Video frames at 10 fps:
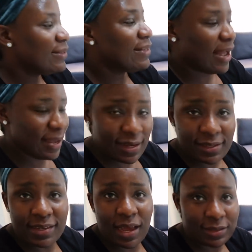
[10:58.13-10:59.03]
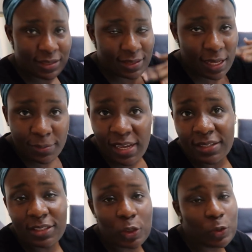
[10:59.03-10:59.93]
their age now, the steps I
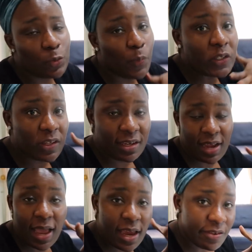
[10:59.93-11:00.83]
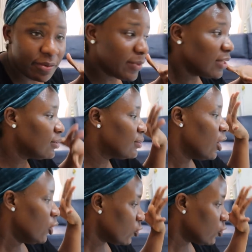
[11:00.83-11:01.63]
did to make sure their hair remains,